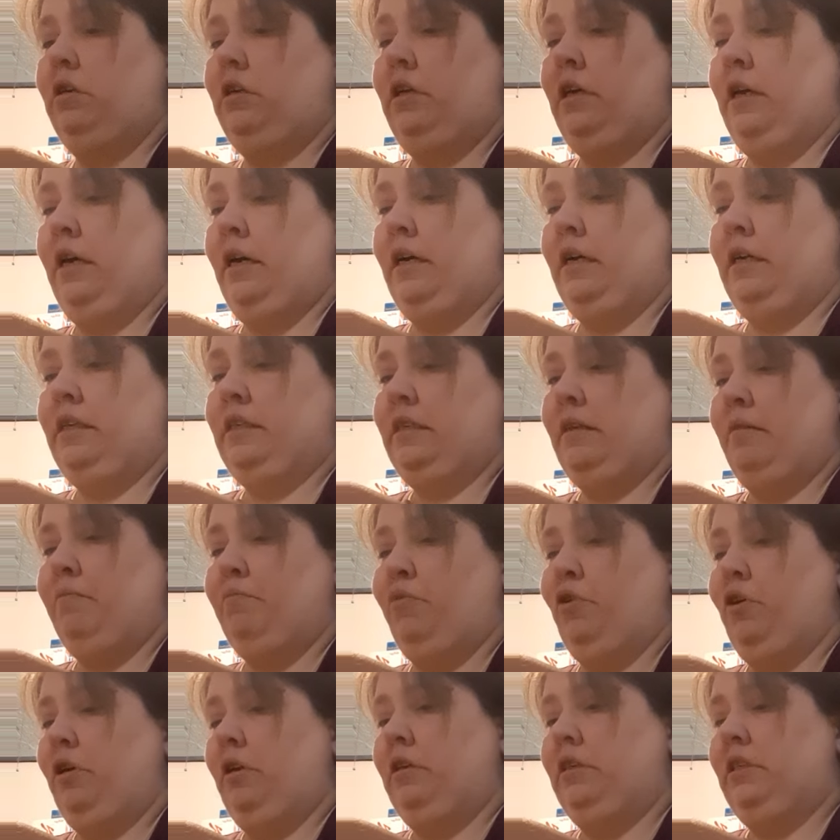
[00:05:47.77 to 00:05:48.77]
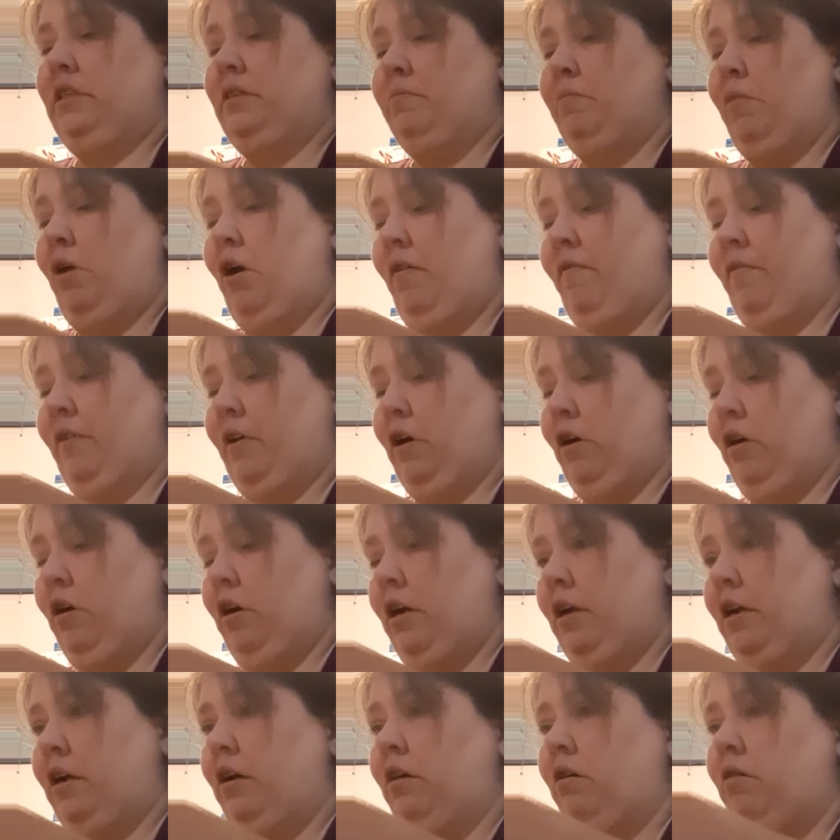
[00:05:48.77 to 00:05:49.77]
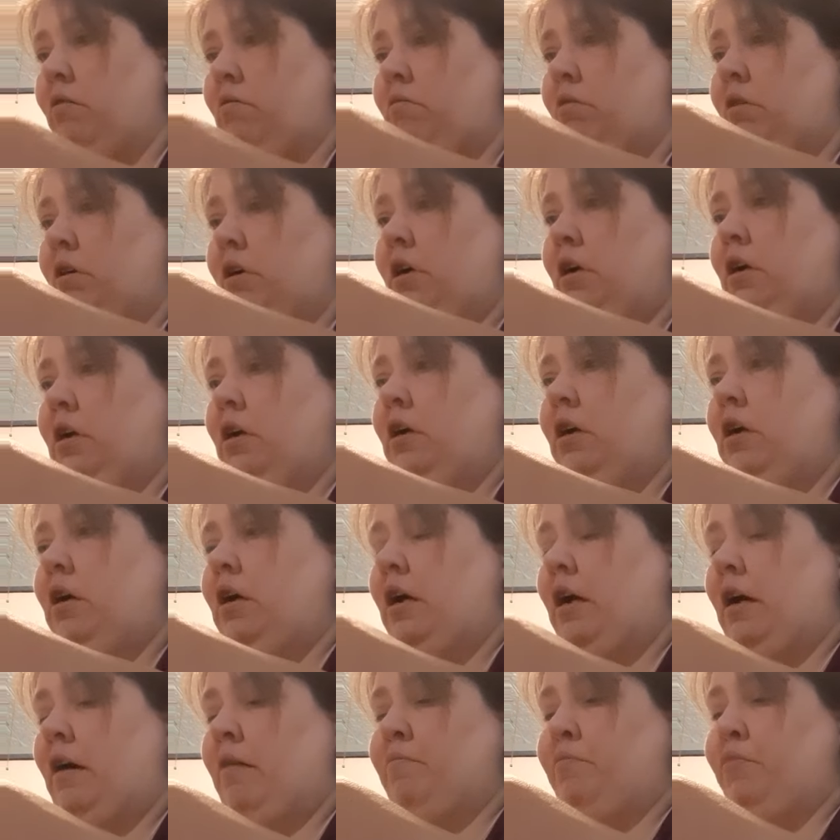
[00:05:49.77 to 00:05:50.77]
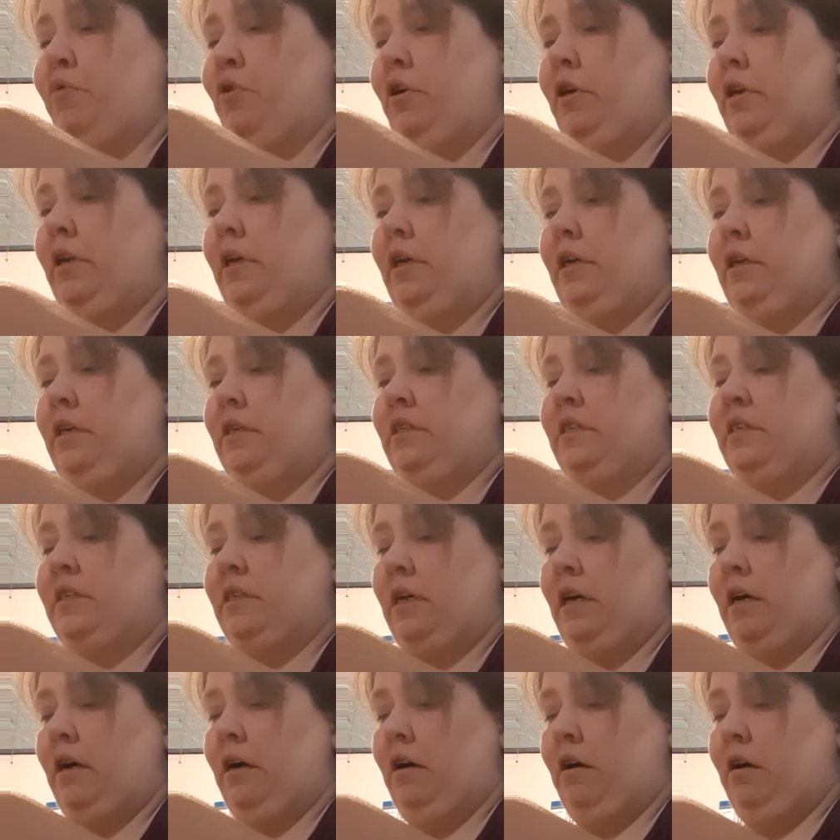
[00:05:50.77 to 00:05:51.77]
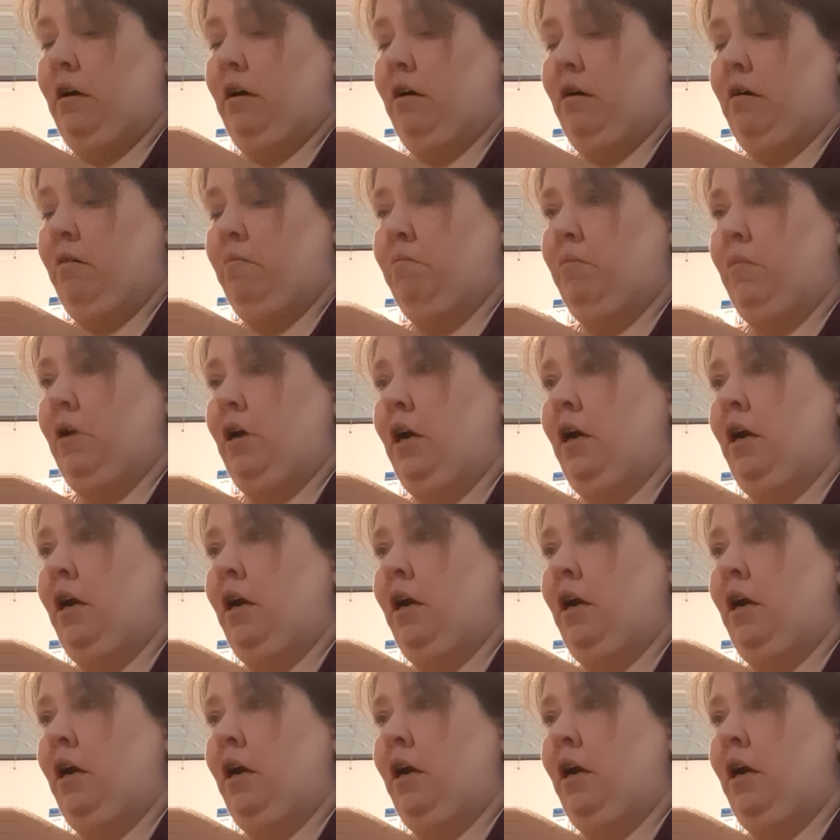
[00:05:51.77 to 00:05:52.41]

Yes, I'm putting some avocado. I'm putting some